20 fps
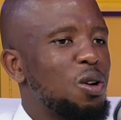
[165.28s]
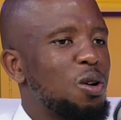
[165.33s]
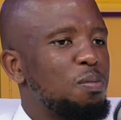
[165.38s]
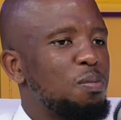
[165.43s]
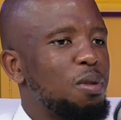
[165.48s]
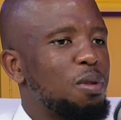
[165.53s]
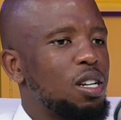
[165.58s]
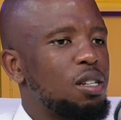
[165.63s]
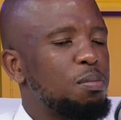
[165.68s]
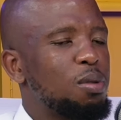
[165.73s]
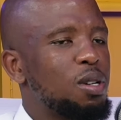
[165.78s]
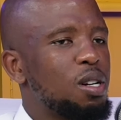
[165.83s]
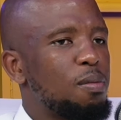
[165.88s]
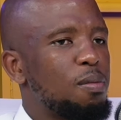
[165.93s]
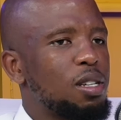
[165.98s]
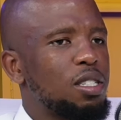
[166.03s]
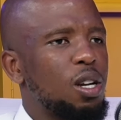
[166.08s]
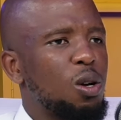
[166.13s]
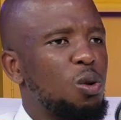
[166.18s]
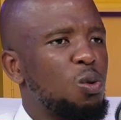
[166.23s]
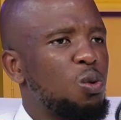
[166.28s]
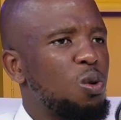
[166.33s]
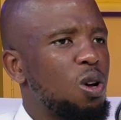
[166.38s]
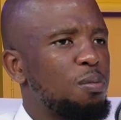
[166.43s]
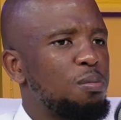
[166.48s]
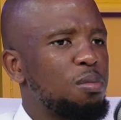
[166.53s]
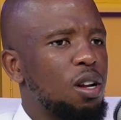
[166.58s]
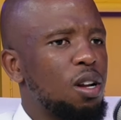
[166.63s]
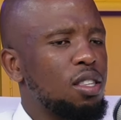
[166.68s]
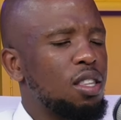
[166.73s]
but pretty much I grew
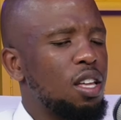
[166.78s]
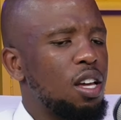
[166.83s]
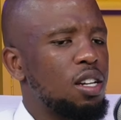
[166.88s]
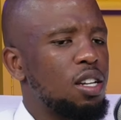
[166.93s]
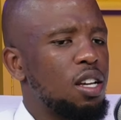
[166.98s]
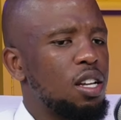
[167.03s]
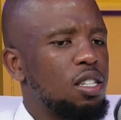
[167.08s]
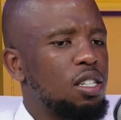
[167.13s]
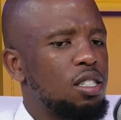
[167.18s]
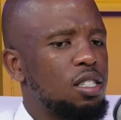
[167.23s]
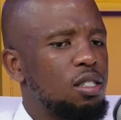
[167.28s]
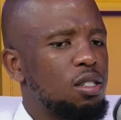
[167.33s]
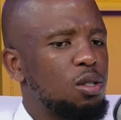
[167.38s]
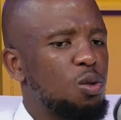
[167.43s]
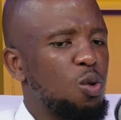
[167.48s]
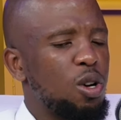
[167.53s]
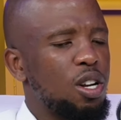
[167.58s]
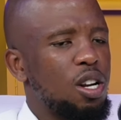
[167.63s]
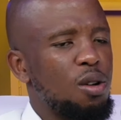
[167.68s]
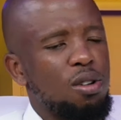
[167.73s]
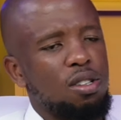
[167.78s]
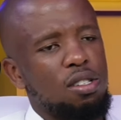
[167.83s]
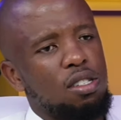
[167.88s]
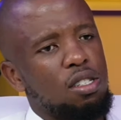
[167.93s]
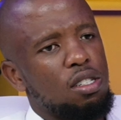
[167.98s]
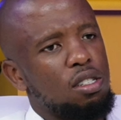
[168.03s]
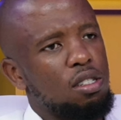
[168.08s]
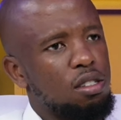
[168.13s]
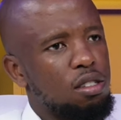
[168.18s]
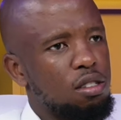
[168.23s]
up like that. And when I was
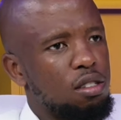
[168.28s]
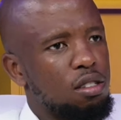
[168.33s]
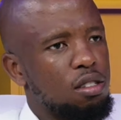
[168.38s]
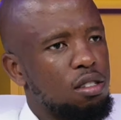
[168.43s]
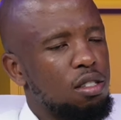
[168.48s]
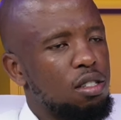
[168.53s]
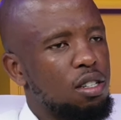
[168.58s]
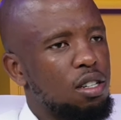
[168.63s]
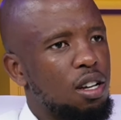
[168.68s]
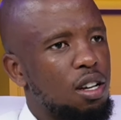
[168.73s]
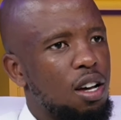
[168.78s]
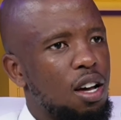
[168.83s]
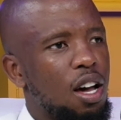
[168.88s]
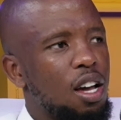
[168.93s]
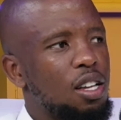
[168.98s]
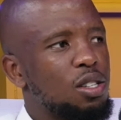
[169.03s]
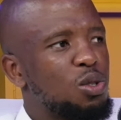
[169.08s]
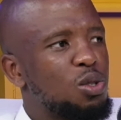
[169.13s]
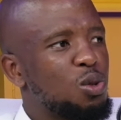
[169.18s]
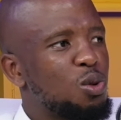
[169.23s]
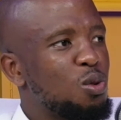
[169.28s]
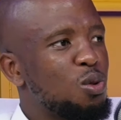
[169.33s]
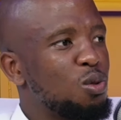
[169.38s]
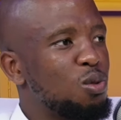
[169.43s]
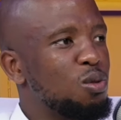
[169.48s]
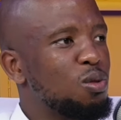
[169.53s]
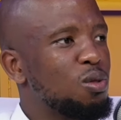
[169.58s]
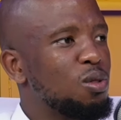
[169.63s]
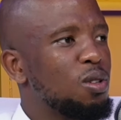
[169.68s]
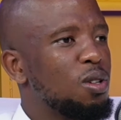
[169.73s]
in high
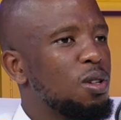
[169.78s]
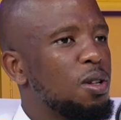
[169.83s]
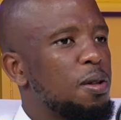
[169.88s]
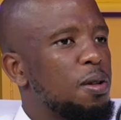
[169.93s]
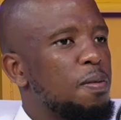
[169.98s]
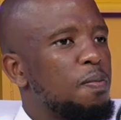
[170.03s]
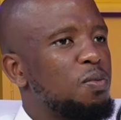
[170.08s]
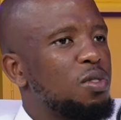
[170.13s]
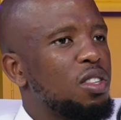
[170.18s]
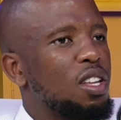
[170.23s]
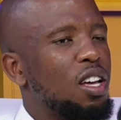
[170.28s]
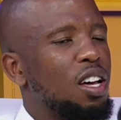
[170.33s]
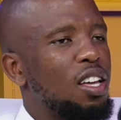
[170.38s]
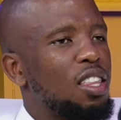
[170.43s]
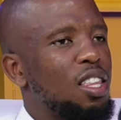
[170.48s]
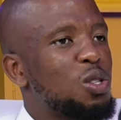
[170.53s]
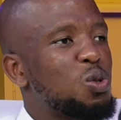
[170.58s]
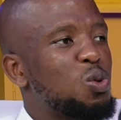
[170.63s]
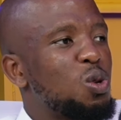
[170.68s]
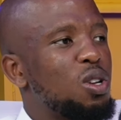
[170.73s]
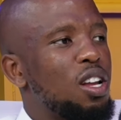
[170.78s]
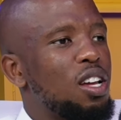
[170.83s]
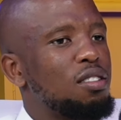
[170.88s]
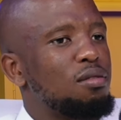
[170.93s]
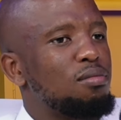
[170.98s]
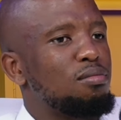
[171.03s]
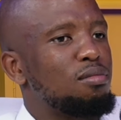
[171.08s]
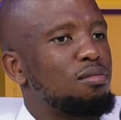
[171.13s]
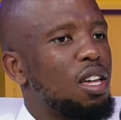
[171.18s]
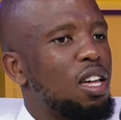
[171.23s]
school, mm. uh, that's when I,
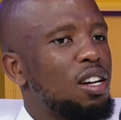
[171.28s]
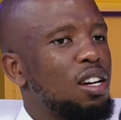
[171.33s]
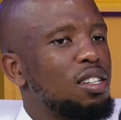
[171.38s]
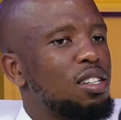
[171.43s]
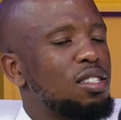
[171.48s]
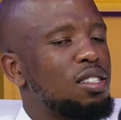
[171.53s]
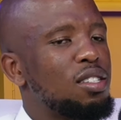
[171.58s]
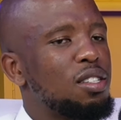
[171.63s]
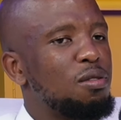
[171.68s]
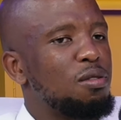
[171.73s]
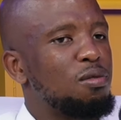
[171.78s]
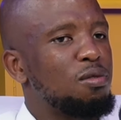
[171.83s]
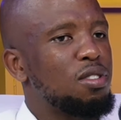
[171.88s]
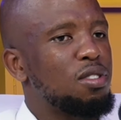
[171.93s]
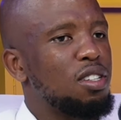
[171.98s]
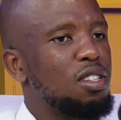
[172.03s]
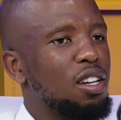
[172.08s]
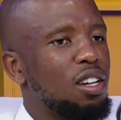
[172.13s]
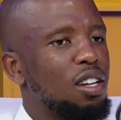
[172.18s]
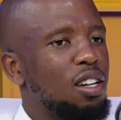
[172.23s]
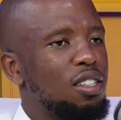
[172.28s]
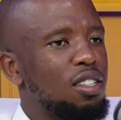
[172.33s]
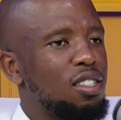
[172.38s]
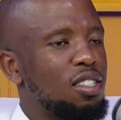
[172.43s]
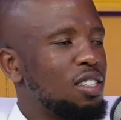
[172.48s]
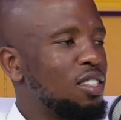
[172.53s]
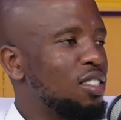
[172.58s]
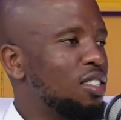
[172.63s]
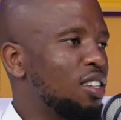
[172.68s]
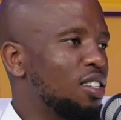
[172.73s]
I received uh,
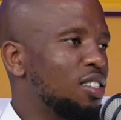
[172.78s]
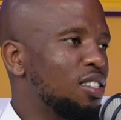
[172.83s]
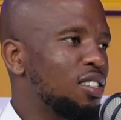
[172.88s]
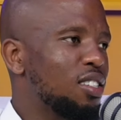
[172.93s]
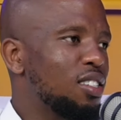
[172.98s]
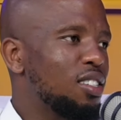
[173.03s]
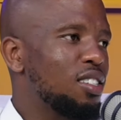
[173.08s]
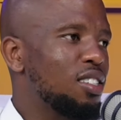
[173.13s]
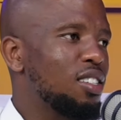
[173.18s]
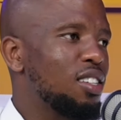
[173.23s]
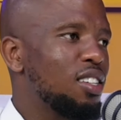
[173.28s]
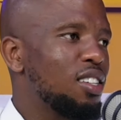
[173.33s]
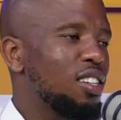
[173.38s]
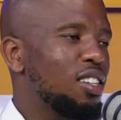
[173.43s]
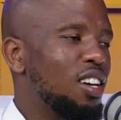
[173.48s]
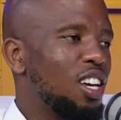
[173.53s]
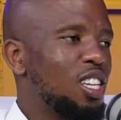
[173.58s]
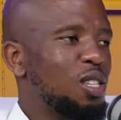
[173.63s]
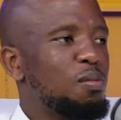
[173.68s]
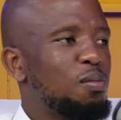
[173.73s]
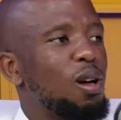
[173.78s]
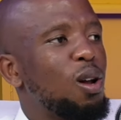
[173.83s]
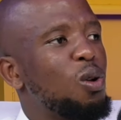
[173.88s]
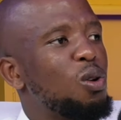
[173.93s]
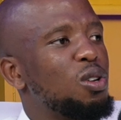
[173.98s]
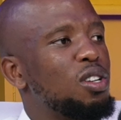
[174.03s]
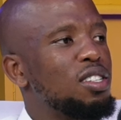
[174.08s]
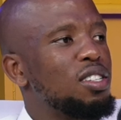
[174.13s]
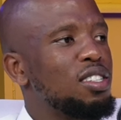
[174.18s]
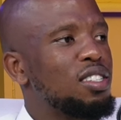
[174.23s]
Jesus mm-hmm. as my
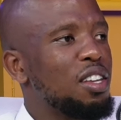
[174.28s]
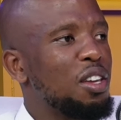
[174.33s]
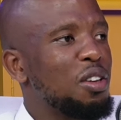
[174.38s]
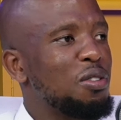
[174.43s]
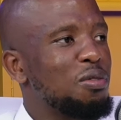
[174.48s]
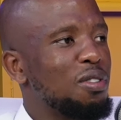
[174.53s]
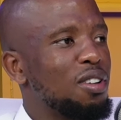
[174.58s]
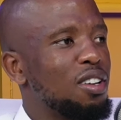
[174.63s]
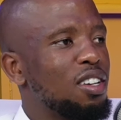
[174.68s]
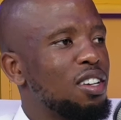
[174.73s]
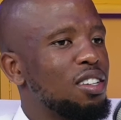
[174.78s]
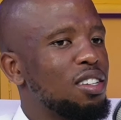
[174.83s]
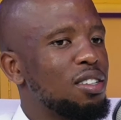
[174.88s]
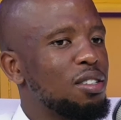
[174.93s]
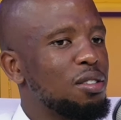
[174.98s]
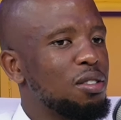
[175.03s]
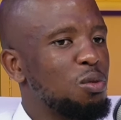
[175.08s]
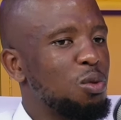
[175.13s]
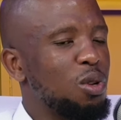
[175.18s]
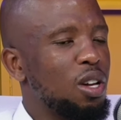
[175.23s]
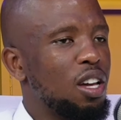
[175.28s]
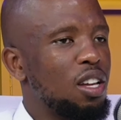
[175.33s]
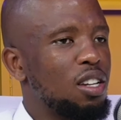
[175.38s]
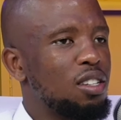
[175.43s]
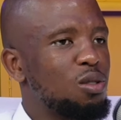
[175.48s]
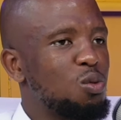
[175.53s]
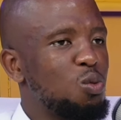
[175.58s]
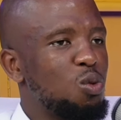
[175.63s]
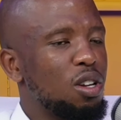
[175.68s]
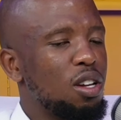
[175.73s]
Lord and Savior. Amen. We had
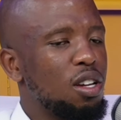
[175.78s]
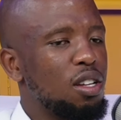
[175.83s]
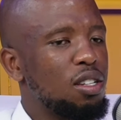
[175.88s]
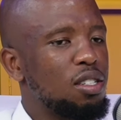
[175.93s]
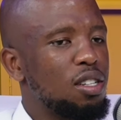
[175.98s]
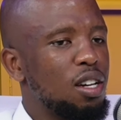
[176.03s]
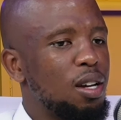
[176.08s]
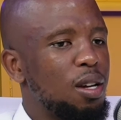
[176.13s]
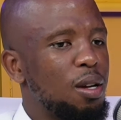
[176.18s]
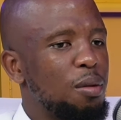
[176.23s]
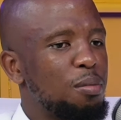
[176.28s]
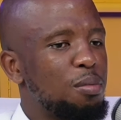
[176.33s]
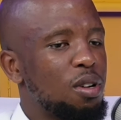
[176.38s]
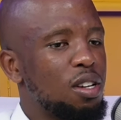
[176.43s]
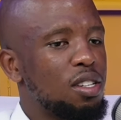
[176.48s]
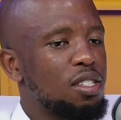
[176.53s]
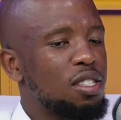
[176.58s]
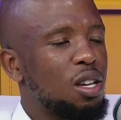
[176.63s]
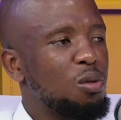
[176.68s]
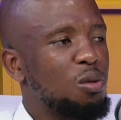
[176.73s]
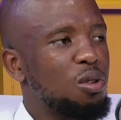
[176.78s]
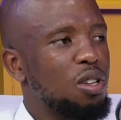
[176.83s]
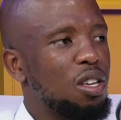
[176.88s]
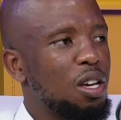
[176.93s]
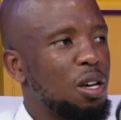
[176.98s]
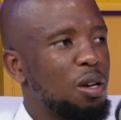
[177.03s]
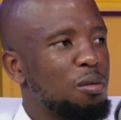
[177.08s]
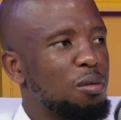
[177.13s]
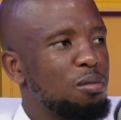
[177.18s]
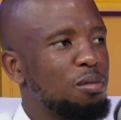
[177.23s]
we had uh, a pastor who
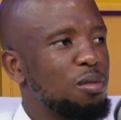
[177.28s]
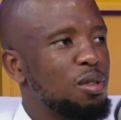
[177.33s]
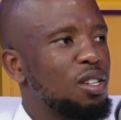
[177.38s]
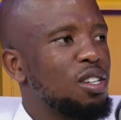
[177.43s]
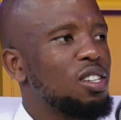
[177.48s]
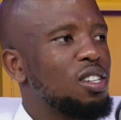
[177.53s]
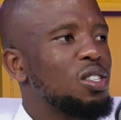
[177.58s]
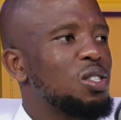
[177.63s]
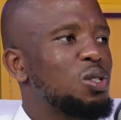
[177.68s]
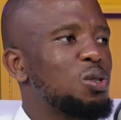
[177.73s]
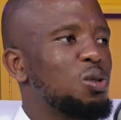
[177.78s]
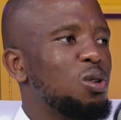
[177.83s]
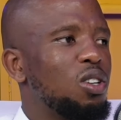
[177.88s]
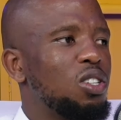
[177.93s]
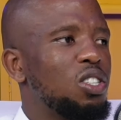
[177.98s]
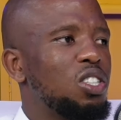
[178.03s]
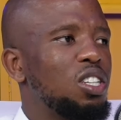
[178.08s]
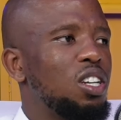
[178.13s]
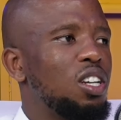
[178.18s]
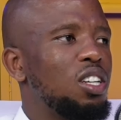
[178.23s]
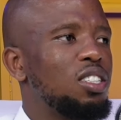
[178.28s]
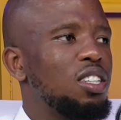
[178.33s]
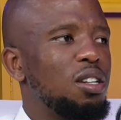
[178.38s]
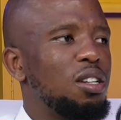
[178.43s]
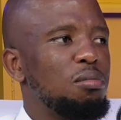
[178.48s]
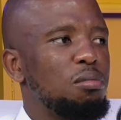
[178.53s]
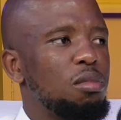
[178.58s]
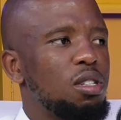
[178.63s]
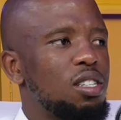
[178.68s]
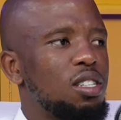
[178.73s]
came to our church
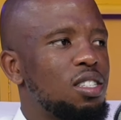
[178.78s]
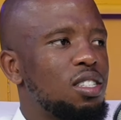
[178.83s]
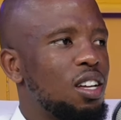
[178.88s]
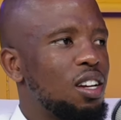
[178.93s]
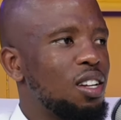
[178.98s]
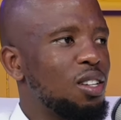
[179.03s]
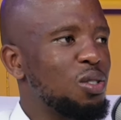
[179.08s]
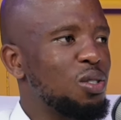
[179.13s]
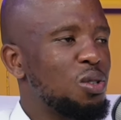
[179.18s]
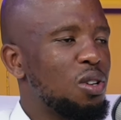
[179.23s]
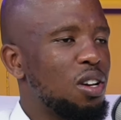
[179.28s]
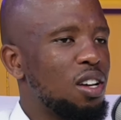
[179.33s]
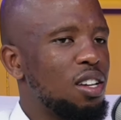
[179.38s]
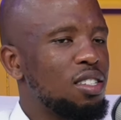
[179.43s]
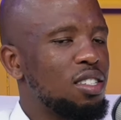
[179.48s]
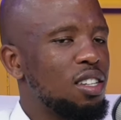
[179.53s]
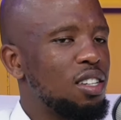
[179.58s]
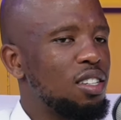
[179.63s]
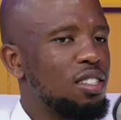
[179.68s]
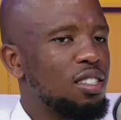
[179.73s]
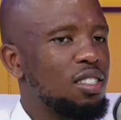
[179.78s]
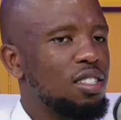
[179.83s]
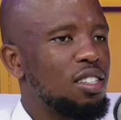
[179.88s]
and ministering to us. And